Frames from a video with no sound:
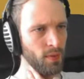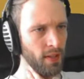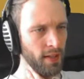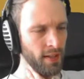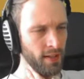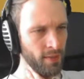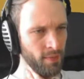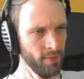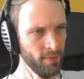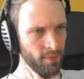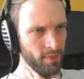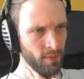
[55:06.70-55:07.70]
where
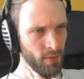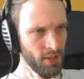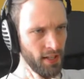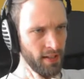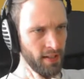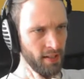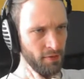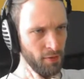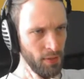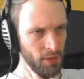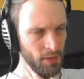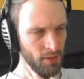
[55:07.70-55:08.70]
are you getting that
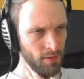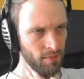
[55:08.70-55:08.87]
information?